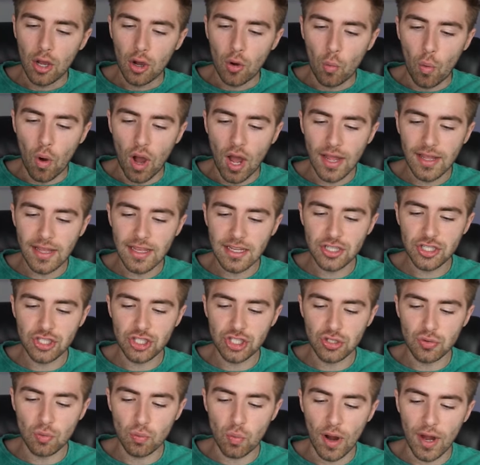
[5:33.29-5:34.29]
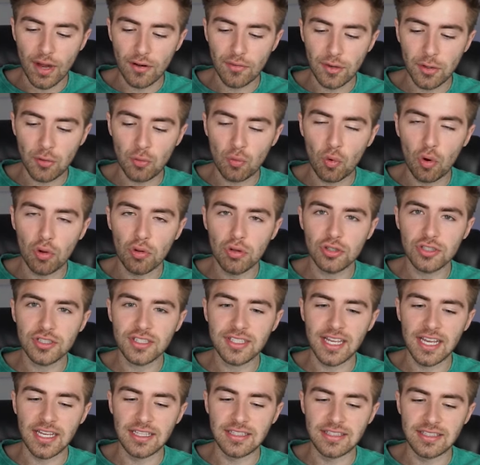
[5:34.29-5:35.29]
Why is she wearing roller
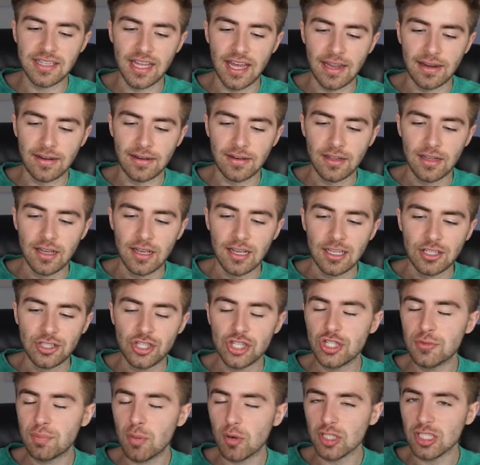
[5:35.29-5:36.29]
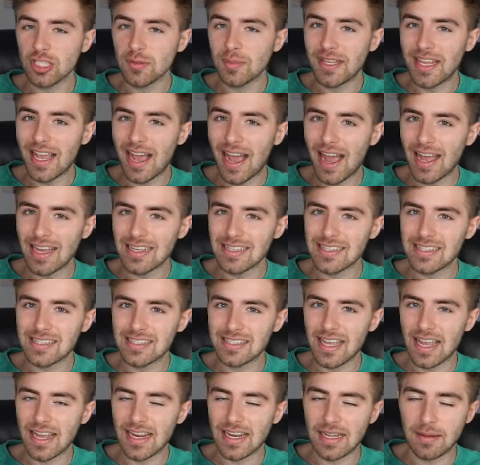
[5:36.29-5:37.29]
skates then? She's supposed to be ice
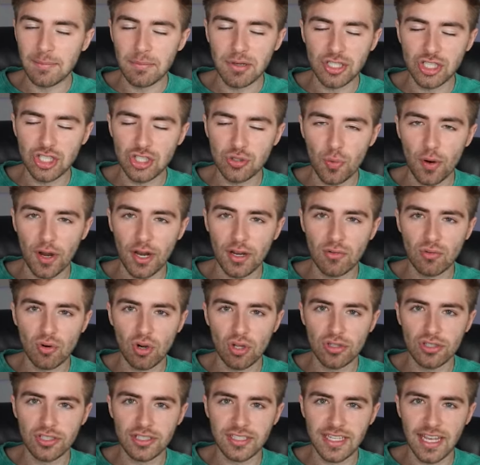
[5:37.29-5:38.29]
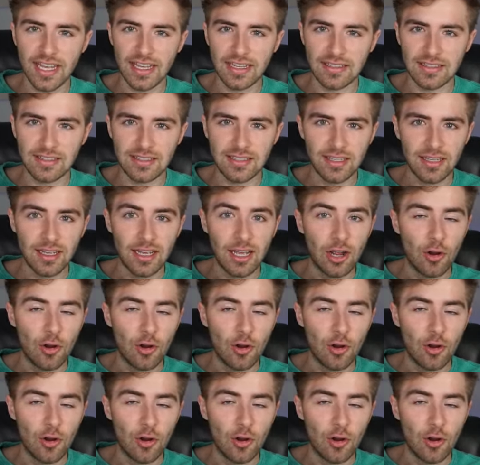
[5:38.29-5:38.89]
skating, but she's wearing roller skates.